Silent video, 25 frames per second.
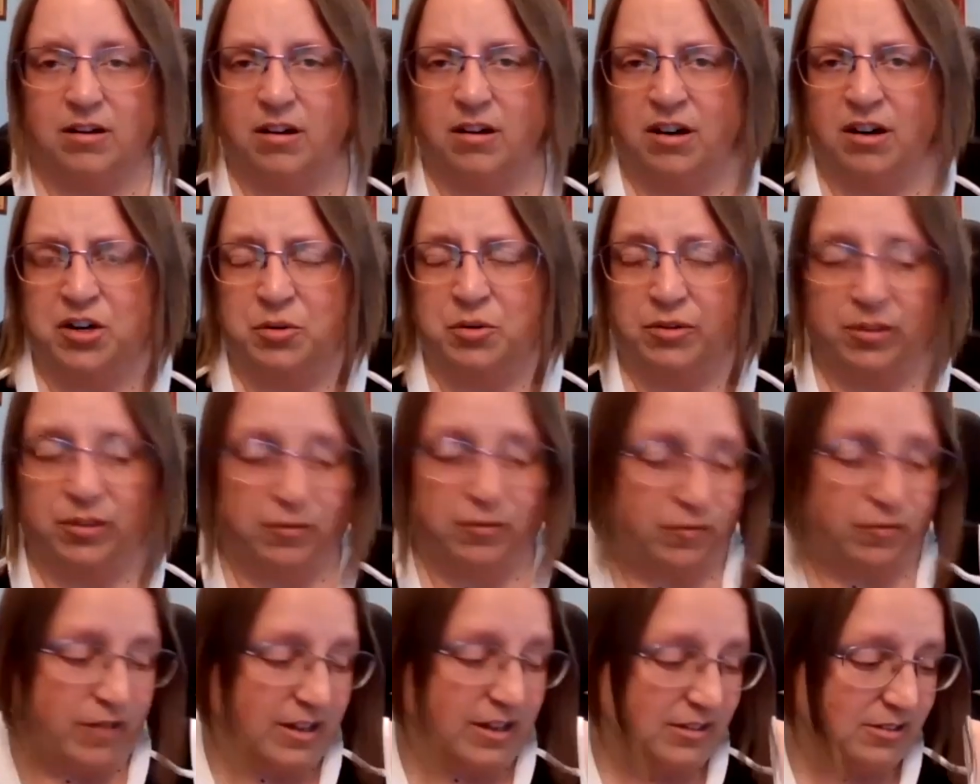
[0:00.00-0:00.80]
are you on the
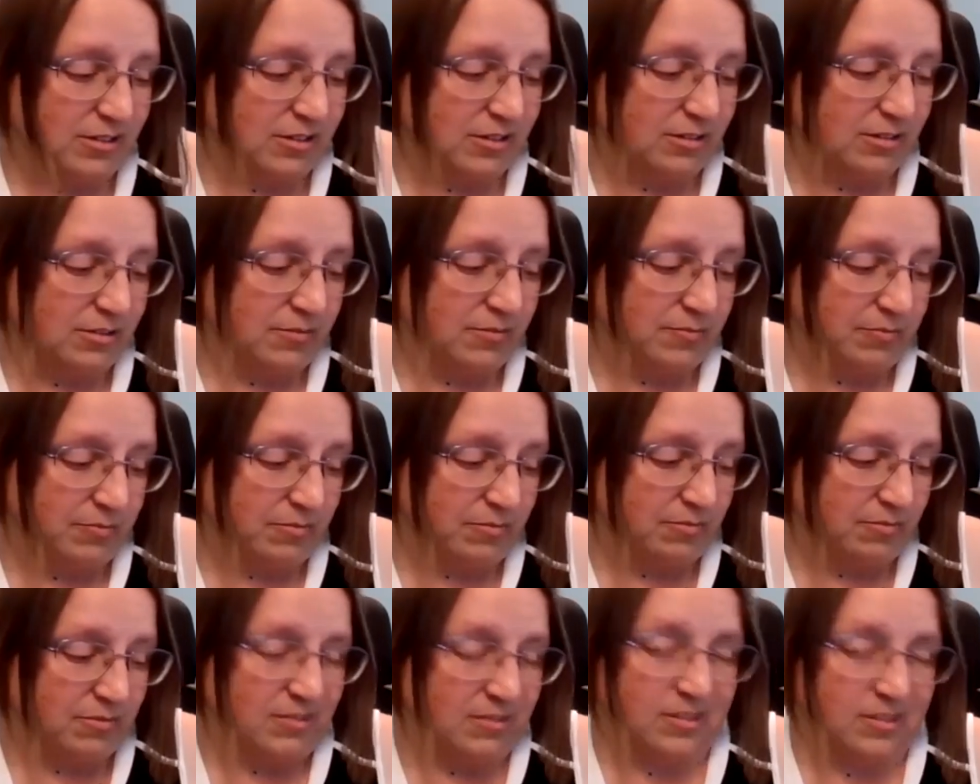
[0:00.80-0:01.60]
fence?
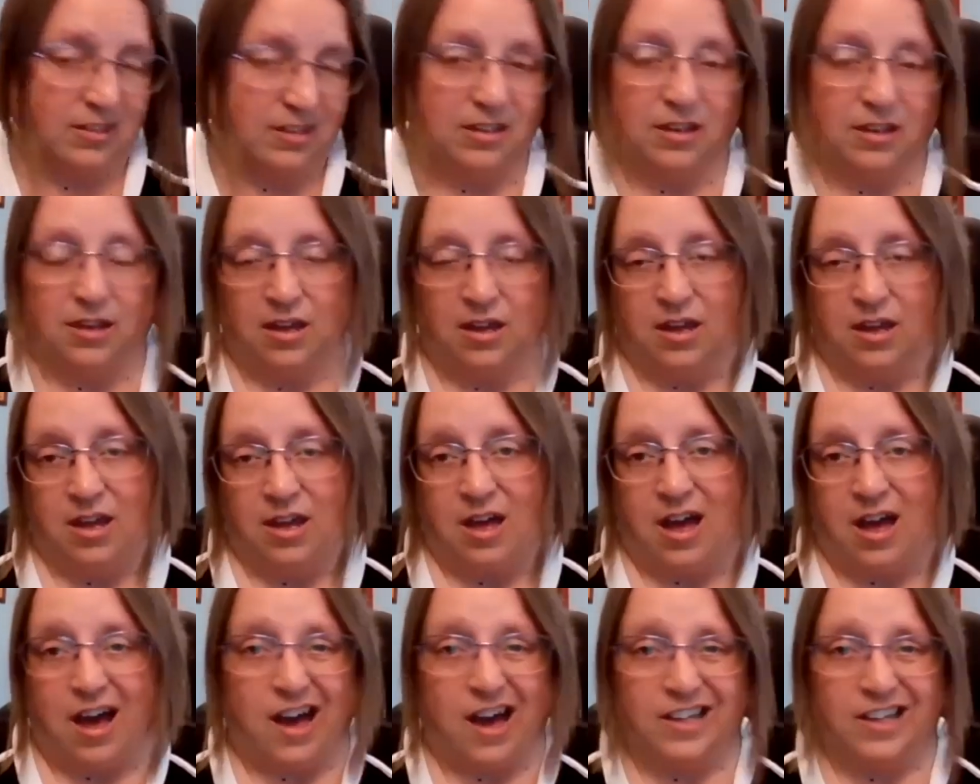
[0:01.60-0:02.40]

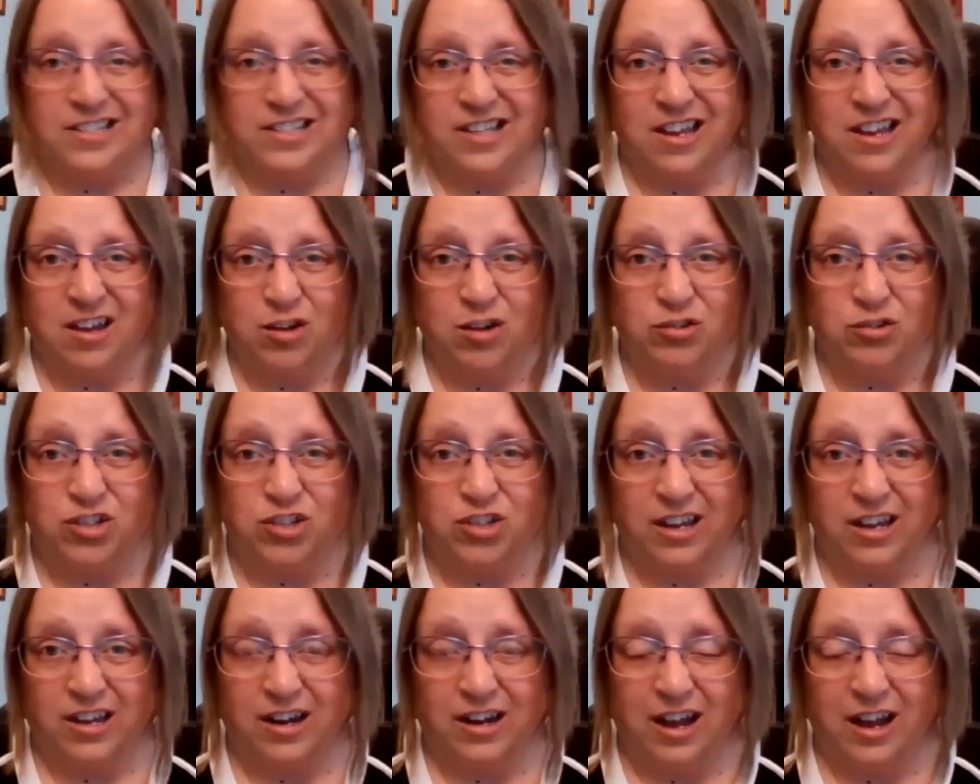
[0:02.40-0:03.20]
I say go
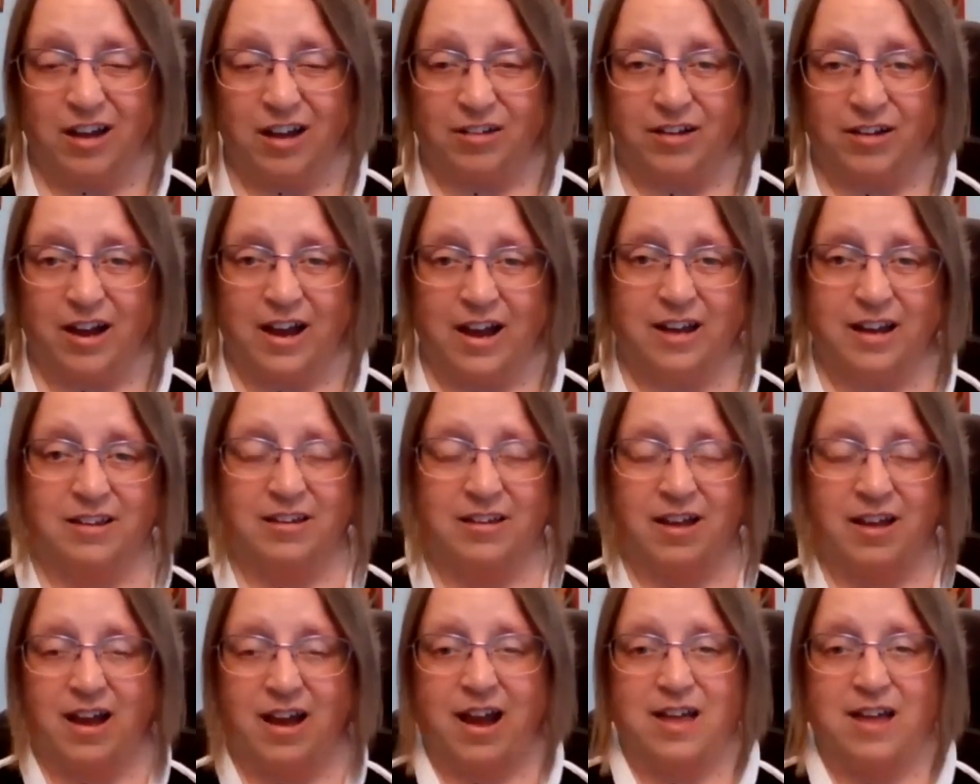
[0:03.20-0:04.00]
check it out.
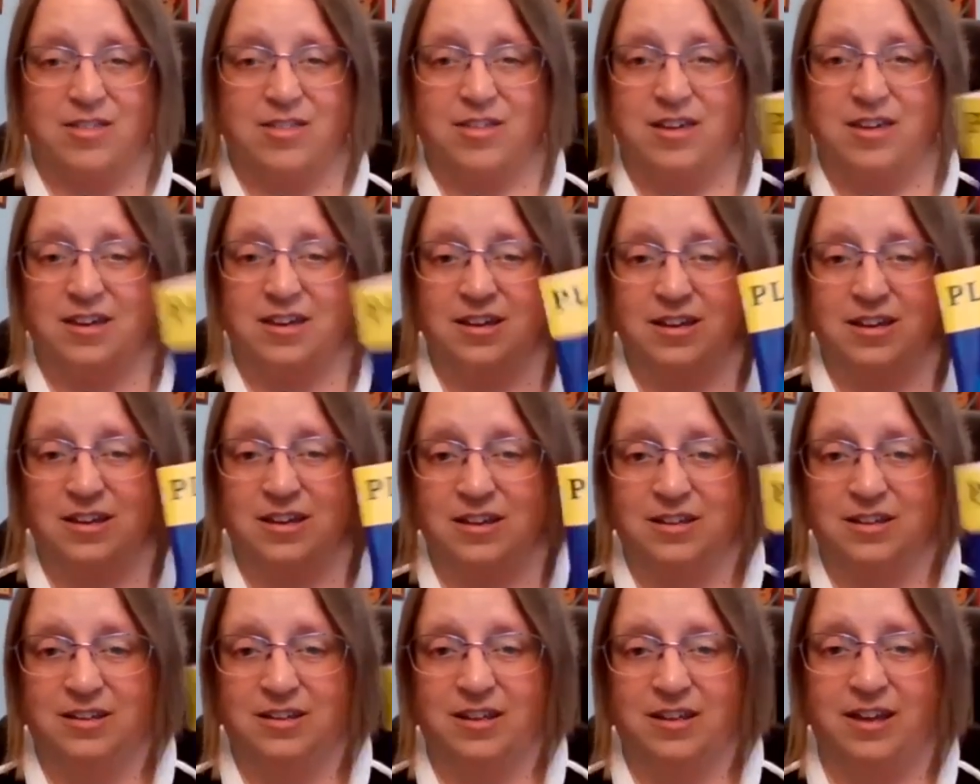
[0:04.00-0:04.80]
I think,
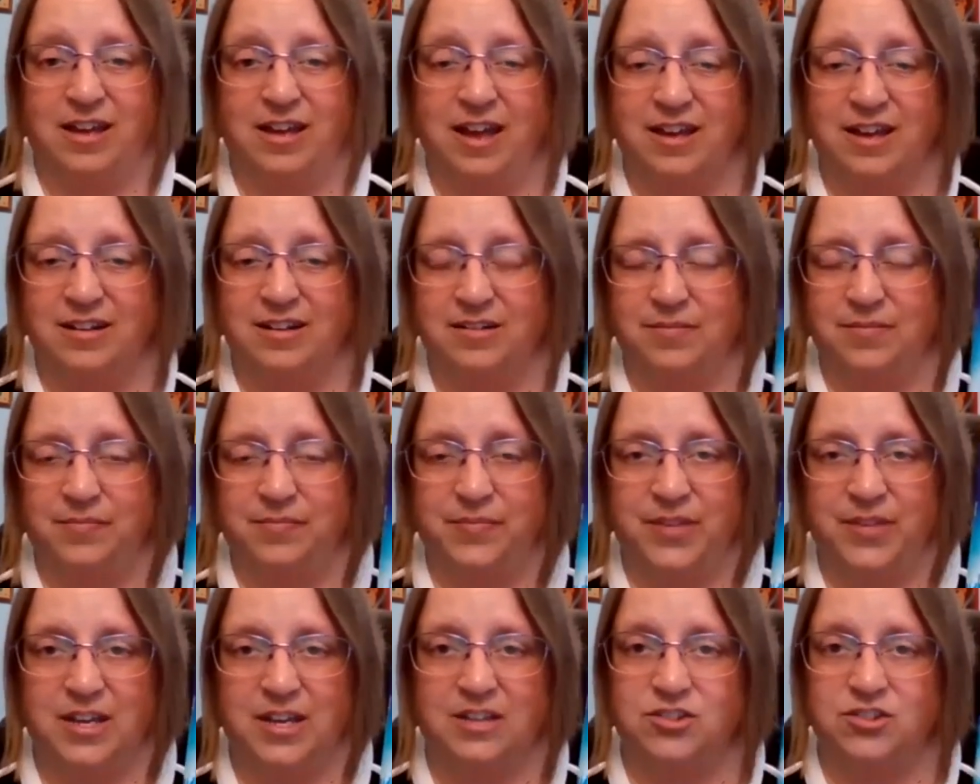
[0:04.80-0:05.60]
again,
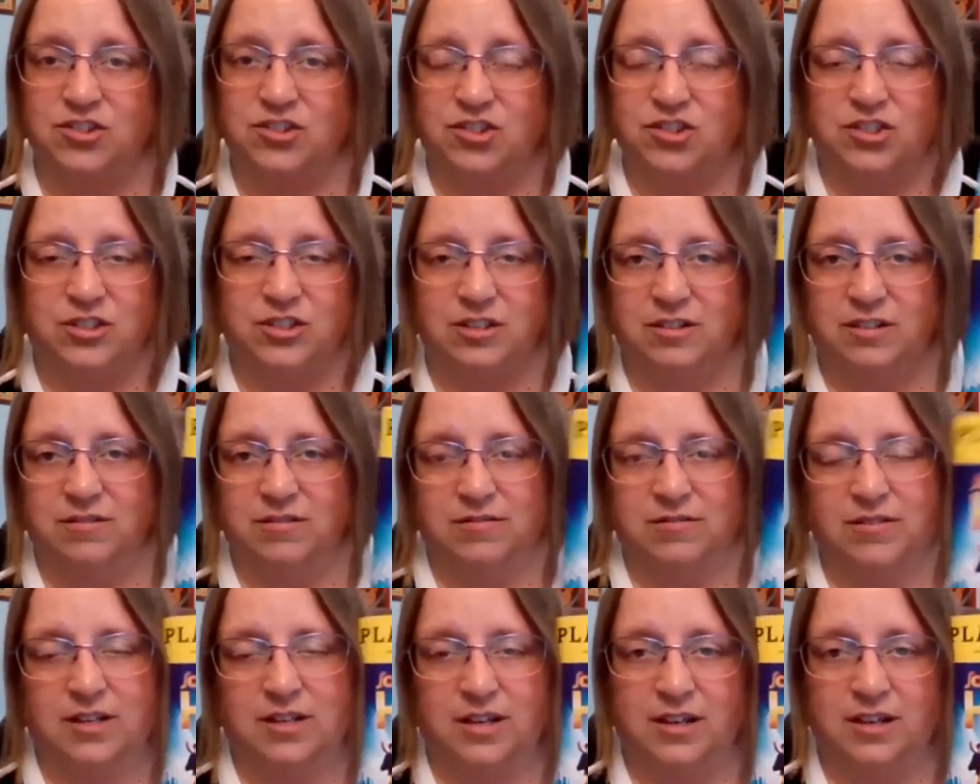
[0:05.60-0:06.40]
it's
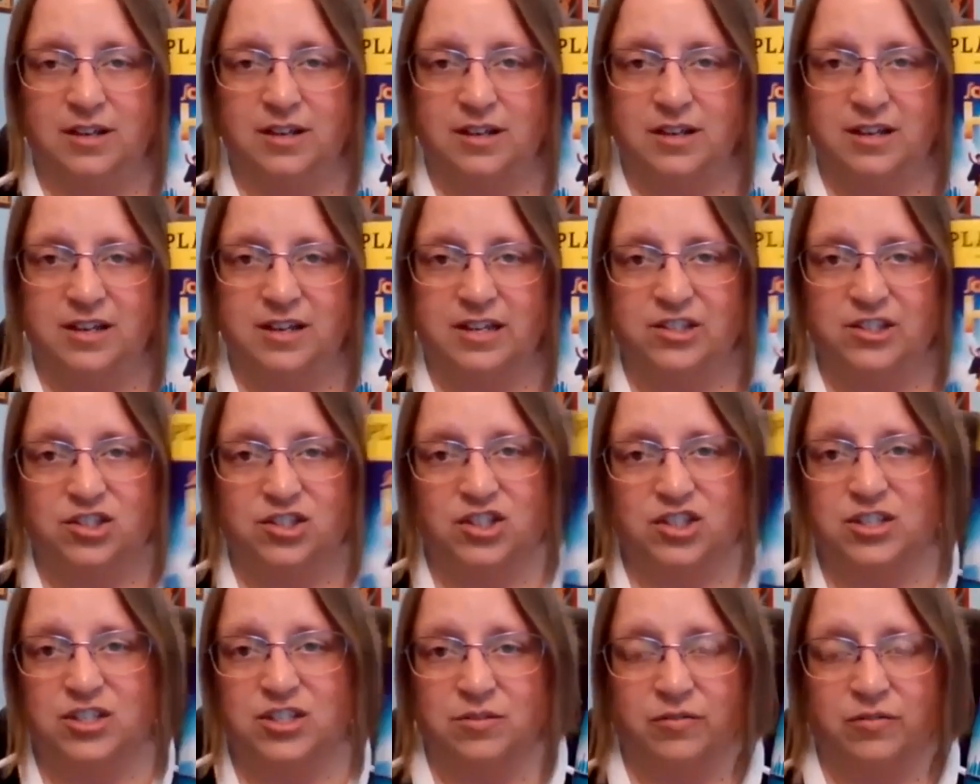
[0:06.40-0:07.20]

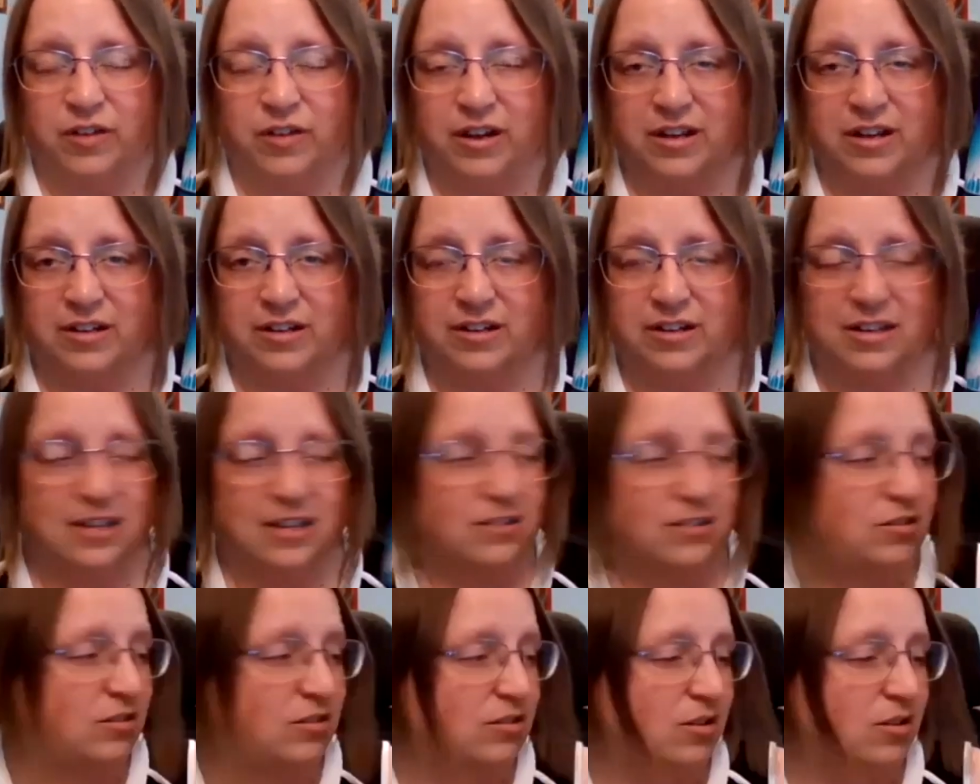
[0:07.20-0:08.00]
just fun.
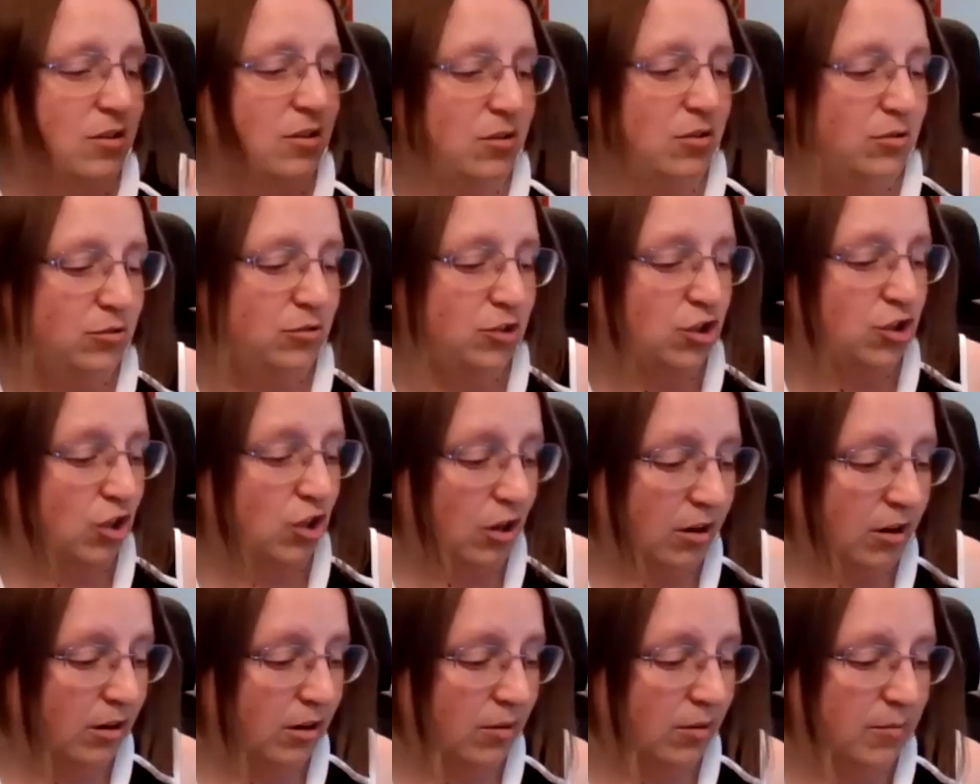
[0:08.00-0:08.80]
It's so
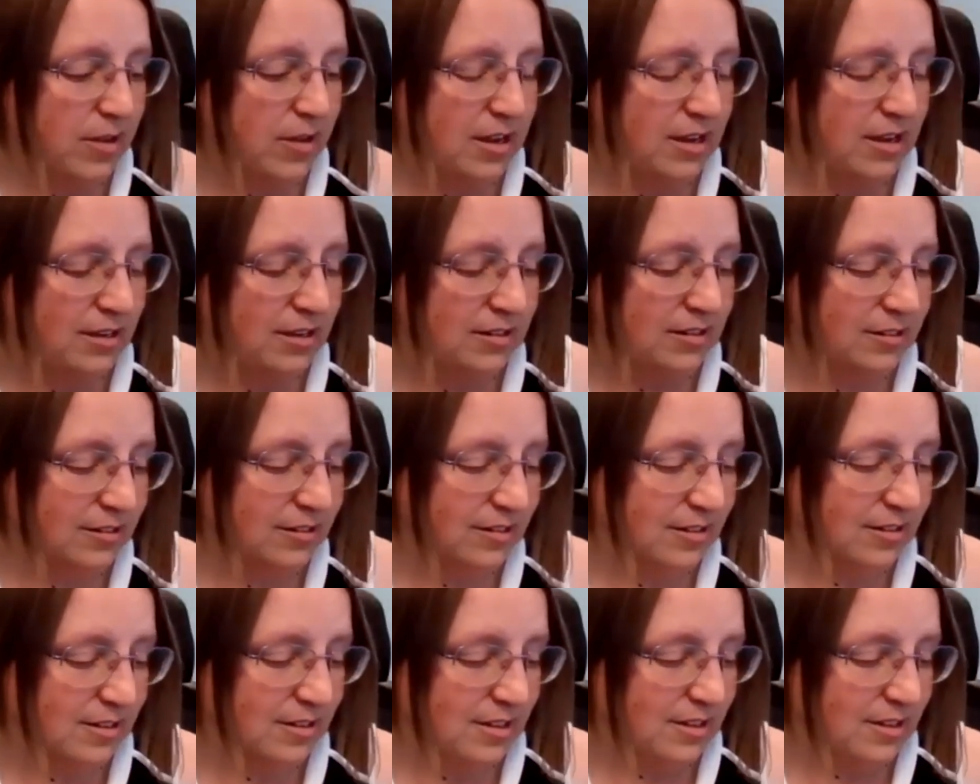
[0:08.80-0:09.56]
charming.